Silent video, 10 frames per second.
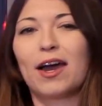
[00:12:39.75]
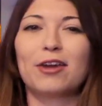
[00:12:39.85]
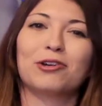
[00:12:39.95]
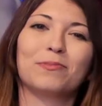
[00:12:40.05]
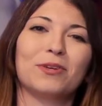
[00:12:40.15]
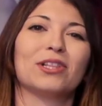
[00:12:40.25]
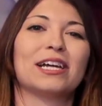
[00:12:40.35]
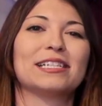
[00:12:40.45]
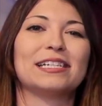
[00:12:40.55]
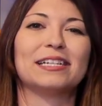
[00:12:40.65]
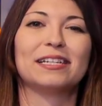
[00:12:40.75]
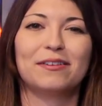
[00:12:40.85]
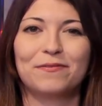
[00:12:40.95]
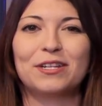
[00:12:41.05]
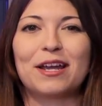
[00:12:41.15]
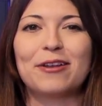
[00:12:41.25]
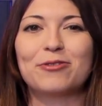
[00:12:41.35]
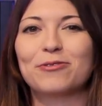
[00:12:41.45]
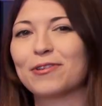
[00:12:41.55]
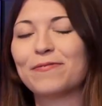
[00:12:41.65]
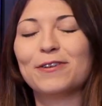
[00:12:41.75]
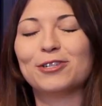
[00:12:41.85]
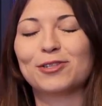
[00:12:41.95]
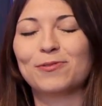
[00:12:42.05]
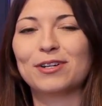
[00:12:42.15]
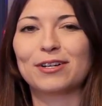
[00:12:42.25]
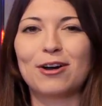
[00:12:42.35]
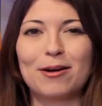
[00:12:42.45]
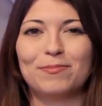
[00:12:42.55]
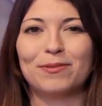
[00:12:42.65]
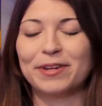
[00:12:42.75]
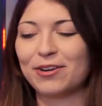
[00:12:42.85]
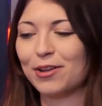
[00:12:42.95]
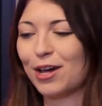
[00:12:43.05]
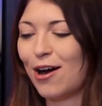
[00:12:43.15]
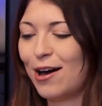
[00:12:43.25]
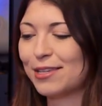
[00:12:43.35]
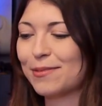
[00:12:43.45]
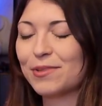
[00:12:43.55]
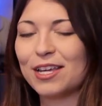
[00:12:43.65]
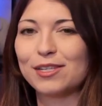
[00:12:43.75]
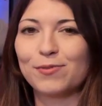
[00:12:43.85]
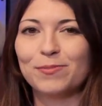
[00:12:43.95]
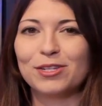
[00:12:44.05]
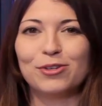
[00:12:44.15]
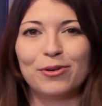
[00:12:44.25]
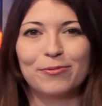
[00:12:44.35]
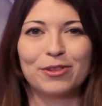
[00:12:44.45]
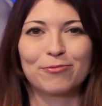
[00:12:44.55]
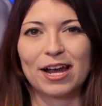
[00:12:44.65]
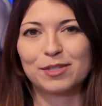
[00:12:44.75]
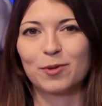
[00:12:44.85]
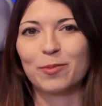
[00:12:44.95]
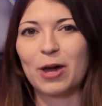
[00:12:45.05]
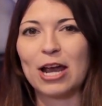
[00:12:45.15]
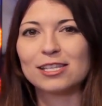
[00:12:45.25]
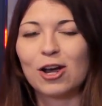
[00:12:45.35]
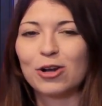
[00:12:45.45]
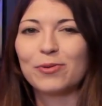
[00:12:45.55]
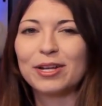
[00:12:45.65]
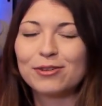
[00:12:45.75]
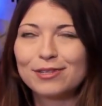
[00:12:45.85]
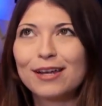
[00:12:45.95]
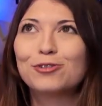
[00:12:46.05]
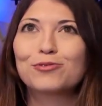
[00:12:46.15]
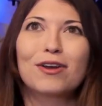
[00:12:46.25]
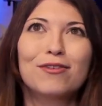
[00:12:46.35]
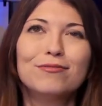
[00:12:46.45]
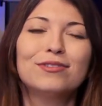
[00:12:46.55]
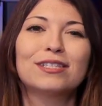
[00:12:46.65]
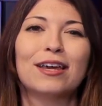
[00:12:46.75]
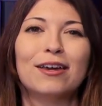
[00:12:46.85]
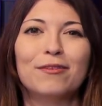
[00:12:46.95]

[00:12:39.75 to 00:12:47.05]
I hope you liked it. If you didn't, or if you just want to compliment all the awesome things we've been doing with Raspberry Pis, Arduinos, and drones,